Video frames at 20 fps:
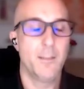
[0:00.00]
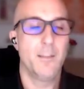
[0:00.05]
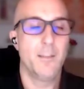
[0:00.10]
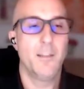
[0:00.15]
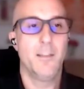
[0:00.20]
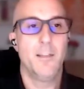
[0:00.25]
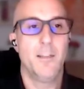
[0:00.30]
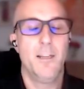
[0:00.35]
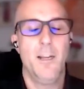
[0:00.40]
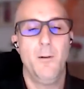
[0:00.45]

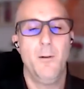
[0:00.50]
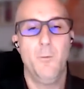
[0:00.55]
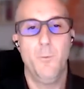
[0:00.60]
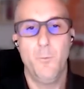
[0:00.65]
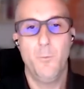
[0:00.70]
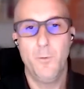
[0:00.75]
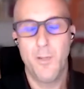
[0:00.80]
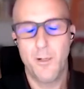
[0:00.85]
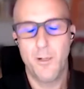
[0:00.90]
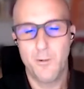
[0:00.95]
How
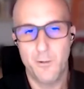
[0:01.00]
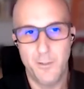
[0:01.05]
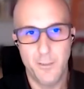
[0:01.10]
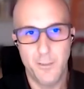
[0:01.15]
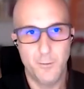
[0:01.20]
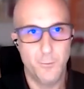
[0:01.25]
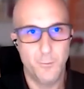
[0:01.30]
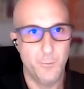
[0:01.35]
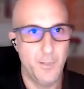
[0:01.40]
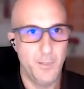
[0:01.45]
we are
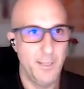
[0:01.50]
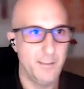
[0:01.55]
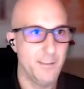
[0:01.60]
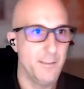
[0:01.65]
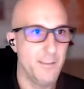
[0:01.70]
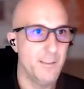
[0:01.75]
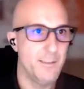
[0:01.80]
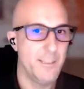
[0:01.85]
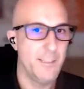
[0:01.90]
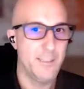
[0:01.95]
going to get
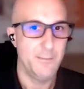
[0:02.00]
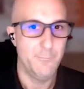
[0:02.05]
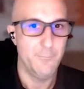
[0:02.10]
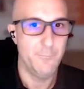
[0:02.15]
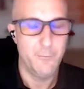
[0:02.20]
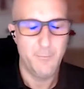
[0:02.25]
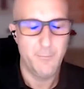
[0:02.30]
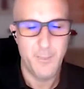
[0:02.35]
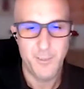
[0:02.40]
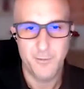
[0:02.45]
that
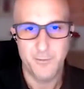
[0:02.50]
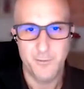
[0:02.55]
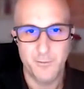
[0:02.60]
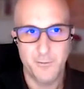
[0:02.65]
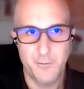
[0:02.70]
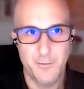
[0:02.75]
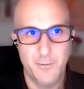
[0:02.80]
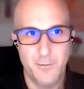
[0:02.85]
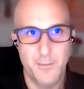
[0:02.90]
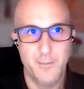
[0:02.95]

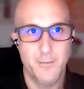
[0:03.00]
information?